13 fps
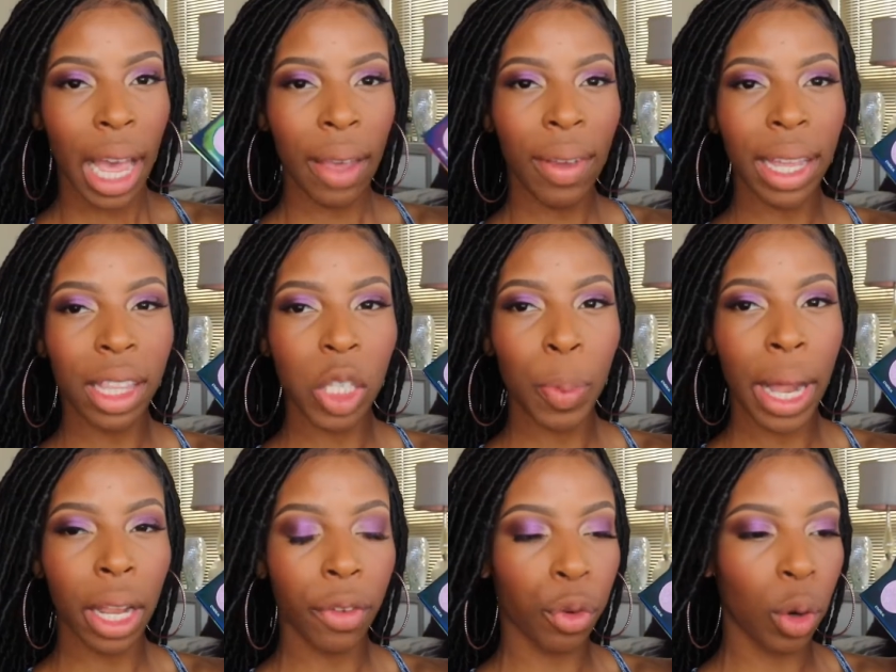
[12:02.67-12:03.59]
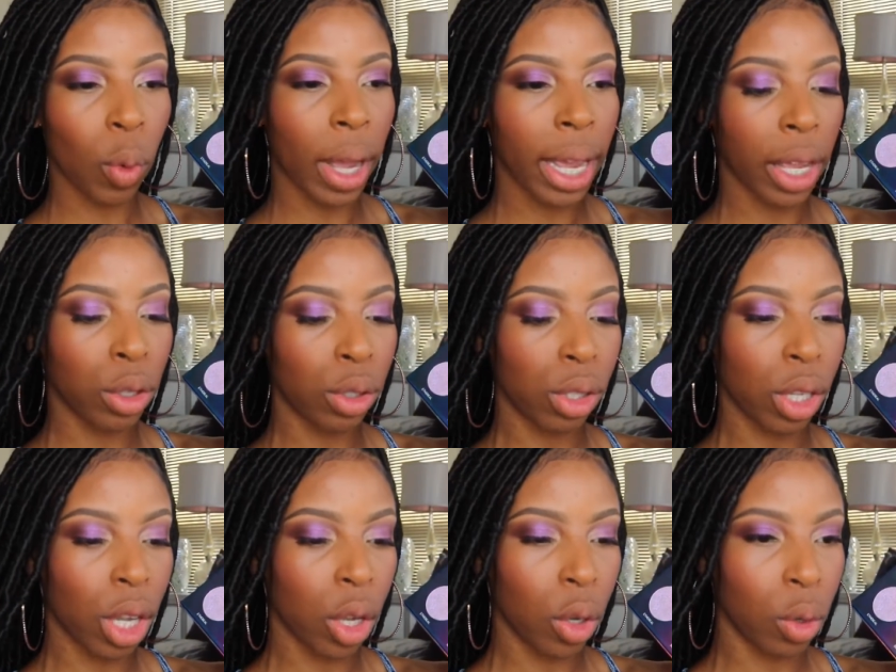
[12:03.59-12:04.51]
I've had this palette for a while,
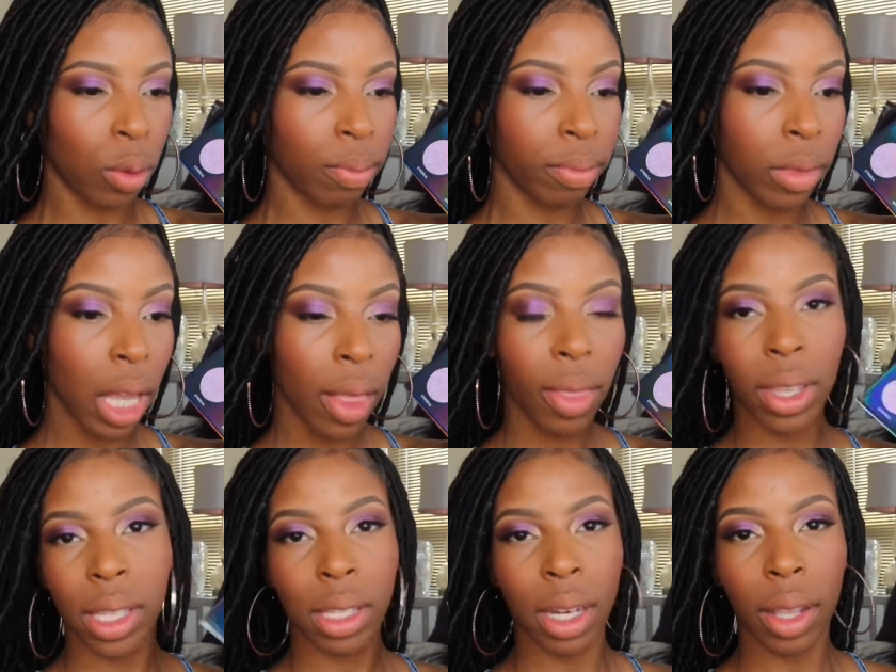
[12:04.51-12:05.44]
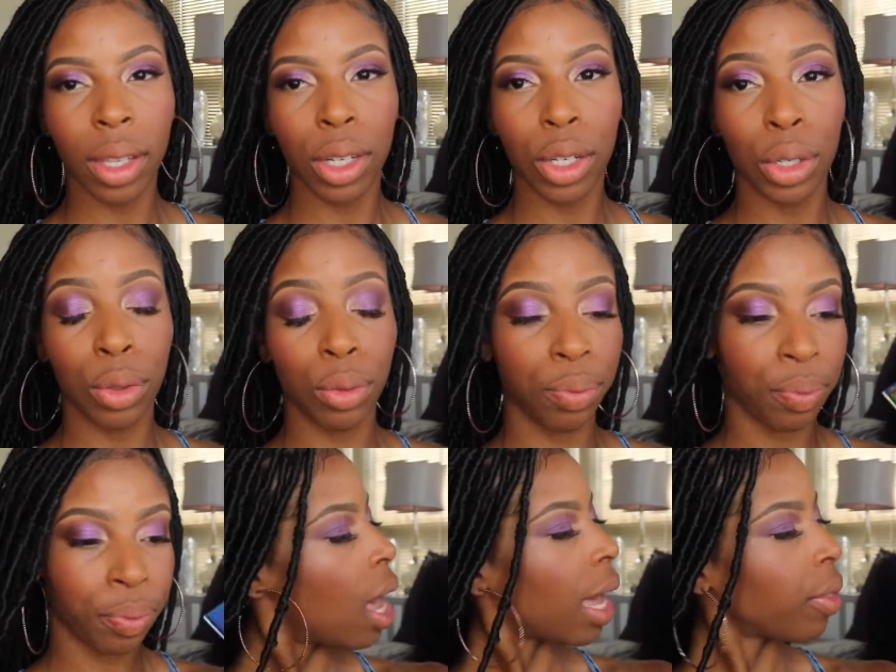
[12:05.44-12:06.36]
so this is nothing new.
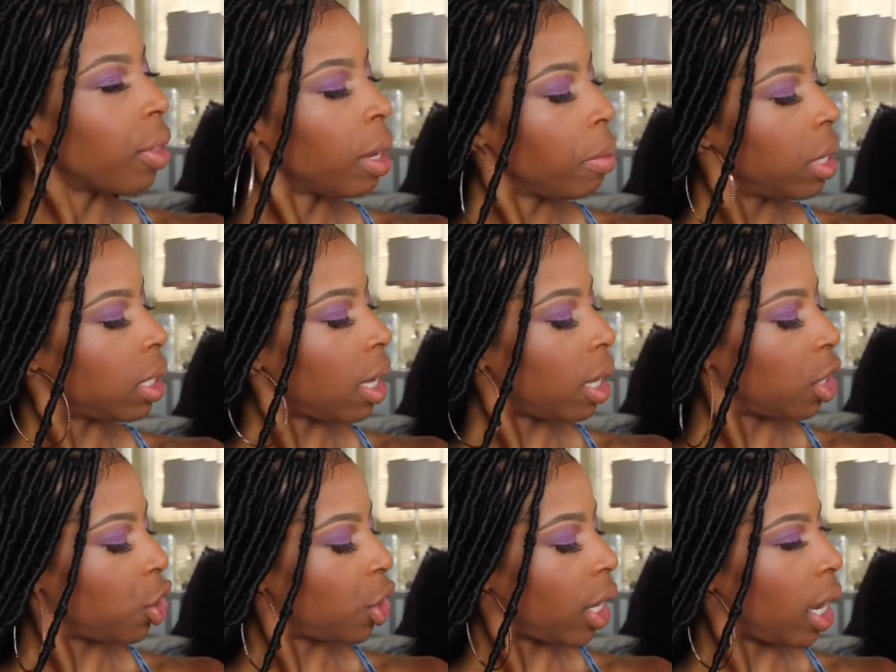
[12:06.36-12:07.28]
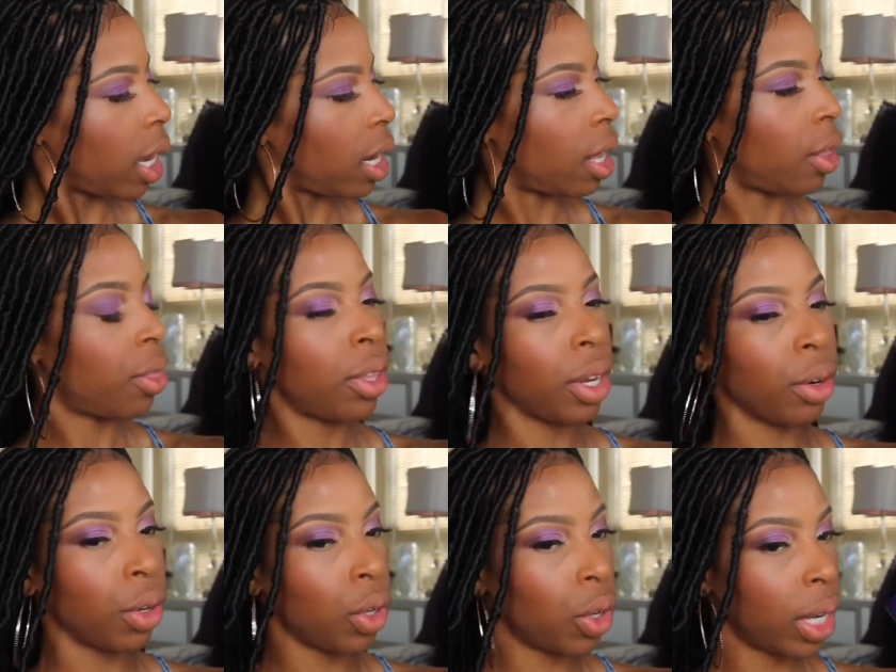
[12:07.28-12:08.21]
I think I'm gonna take the shade
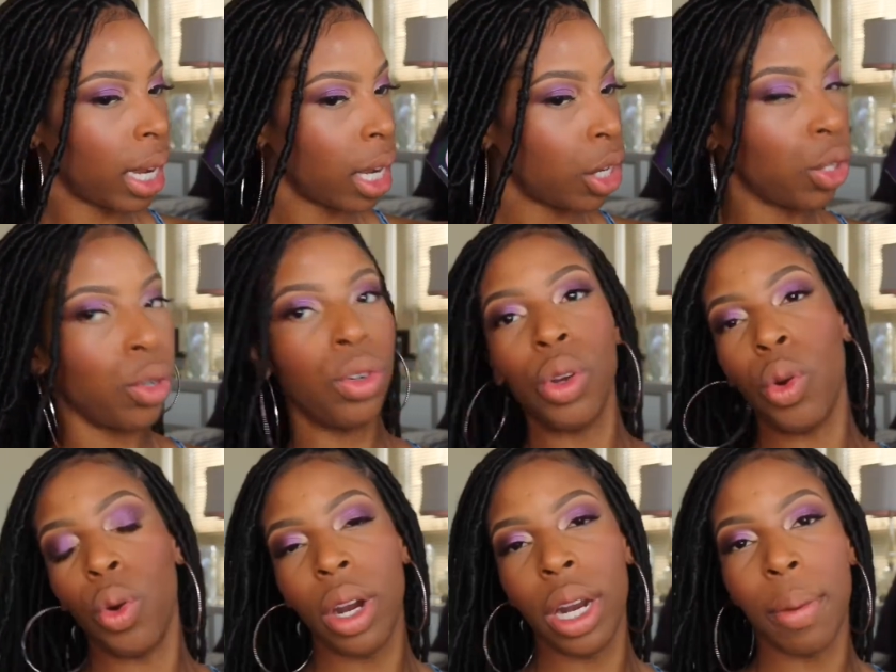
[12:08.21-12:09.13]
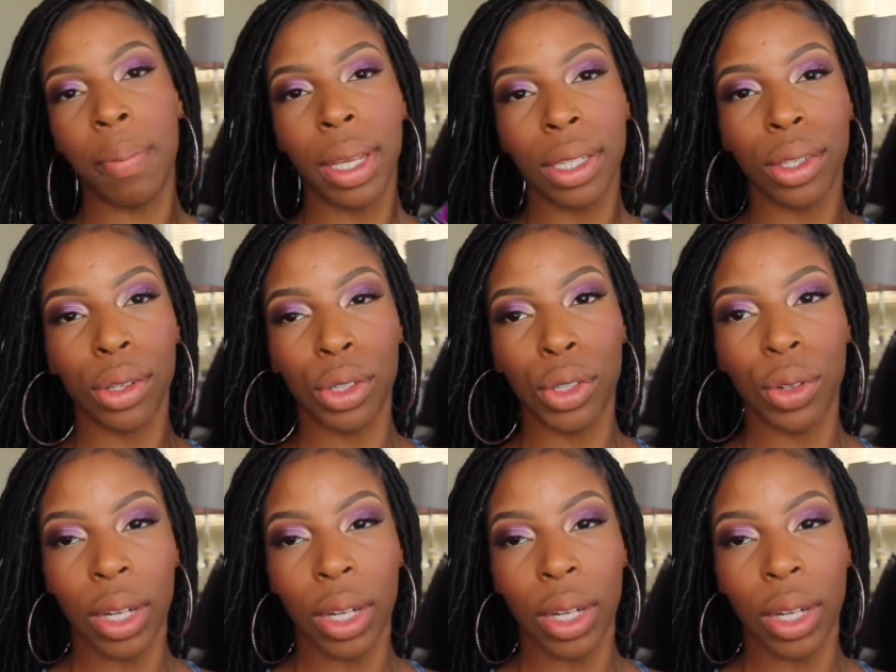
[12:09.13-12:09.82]
Ethereal and Unicorn and mix those two